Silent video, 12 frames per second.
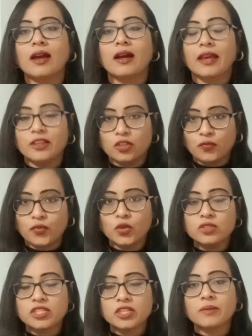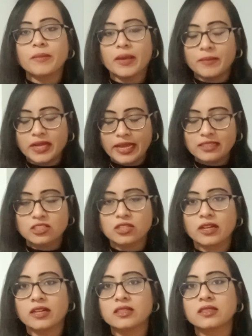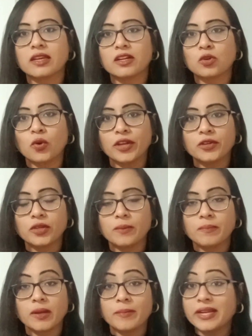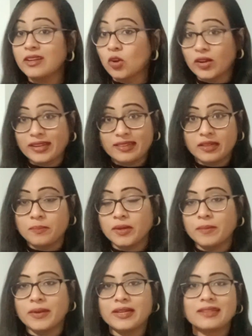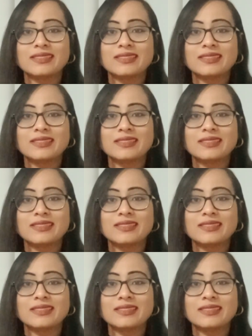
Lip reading: In the future, maybe next year, they are going to implement, not yet implemented.